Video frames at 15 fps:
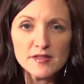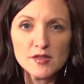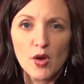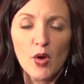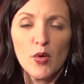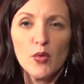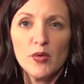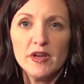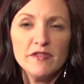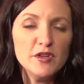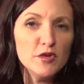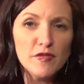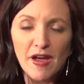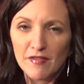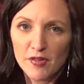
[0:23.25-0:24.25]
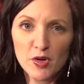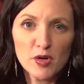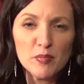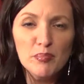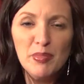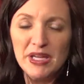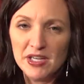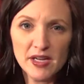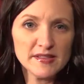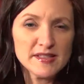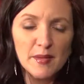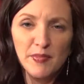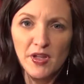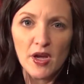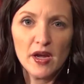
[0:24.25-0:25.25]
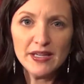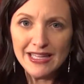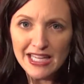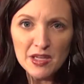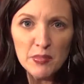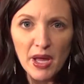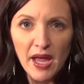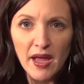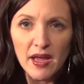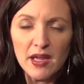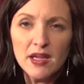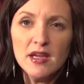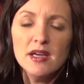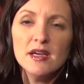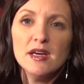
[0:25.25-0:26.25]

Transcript: So if you've ever bid on something on eBay,